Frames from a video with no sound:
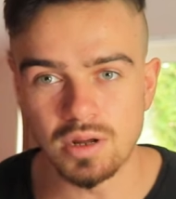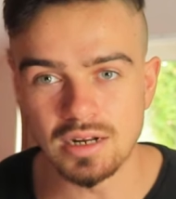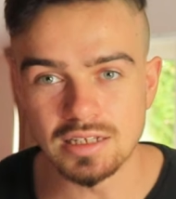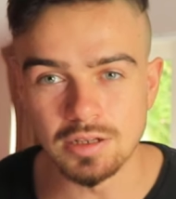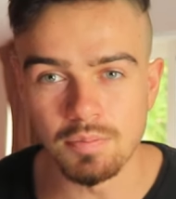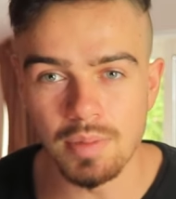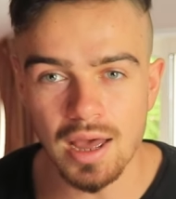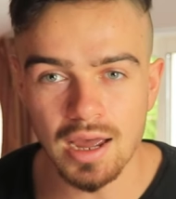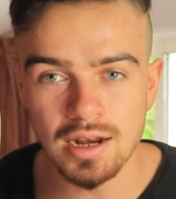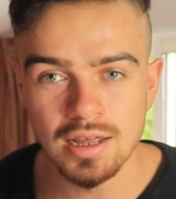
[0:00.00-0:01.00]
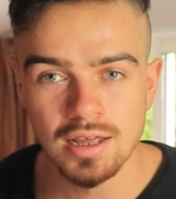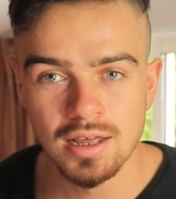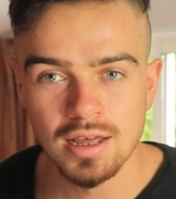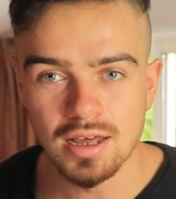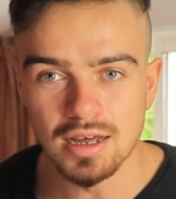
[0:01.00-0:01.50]
weight is a bad,
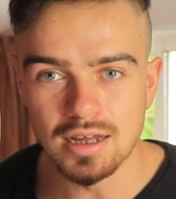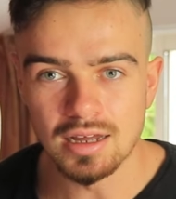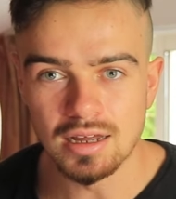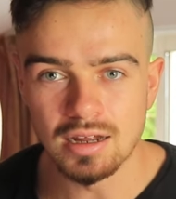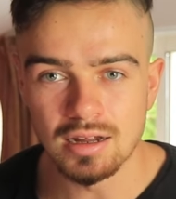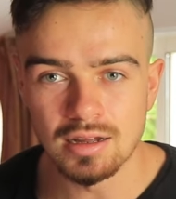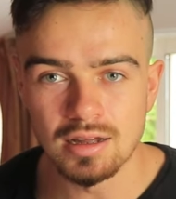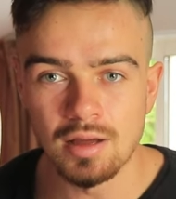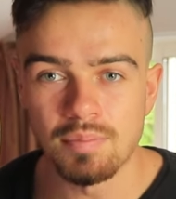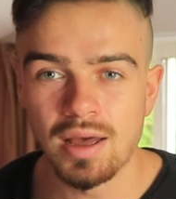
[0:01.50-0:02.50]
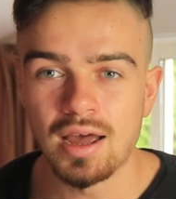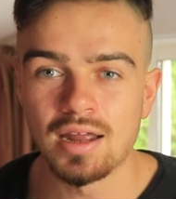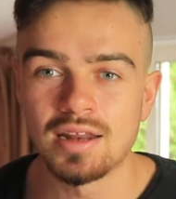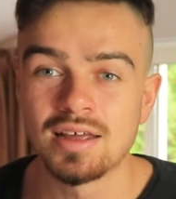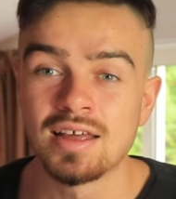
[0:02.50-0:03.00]
uh, a
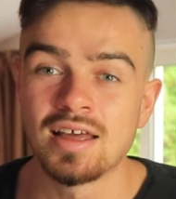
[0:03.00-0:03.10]
bad